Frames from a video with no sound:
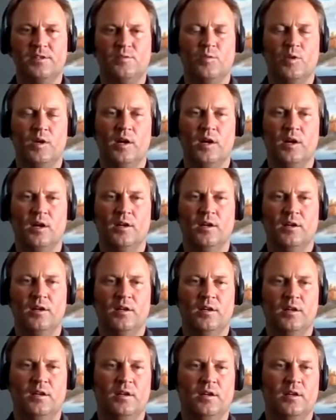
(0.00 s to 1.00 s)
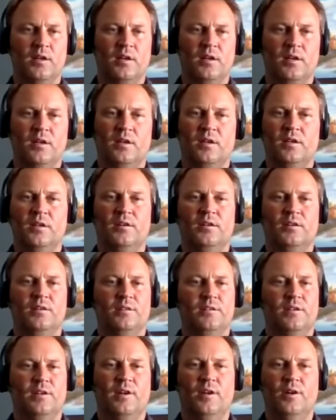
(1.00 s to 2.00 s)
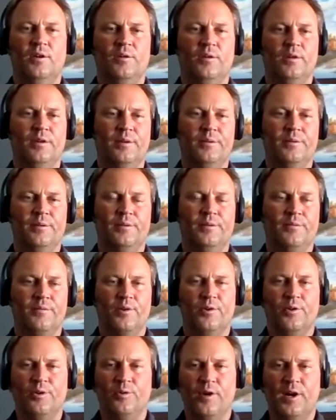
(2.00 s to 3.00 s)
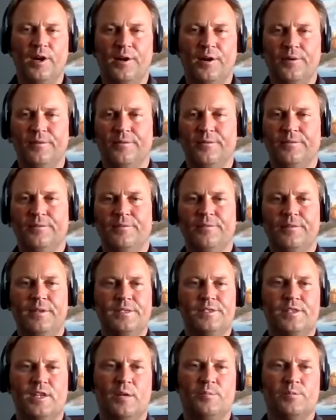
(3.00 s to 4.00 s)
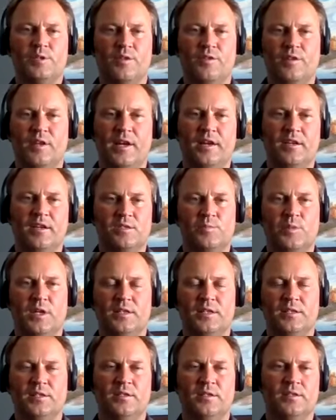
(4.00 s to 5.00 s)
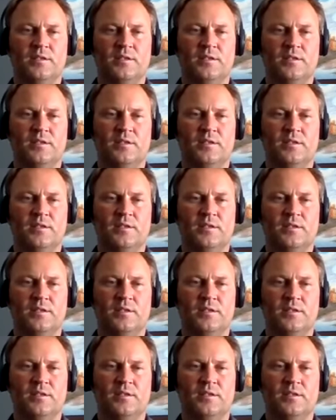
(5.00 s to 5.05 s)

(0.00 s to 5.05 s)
where, you know, I can throw around these types of things, but